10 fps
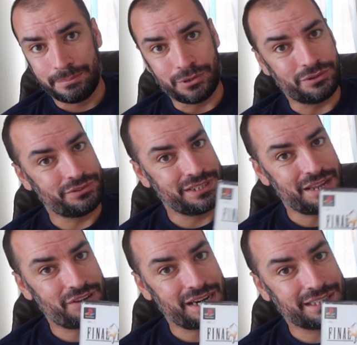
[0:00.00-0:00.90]
but
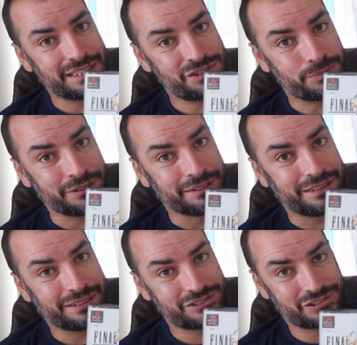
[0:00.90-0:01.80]
never had this one.
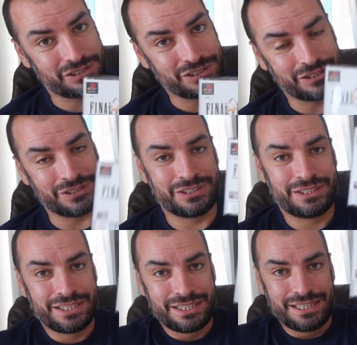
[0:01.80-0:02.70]
So
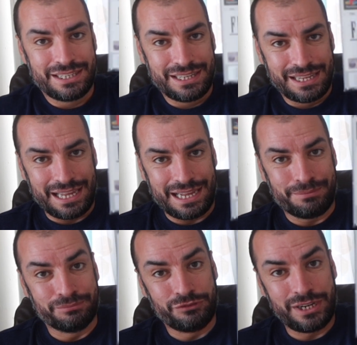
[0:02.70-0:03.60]

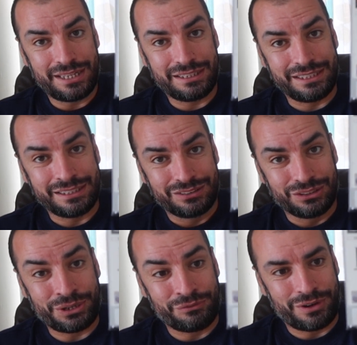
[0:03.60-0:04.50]
I'm really looking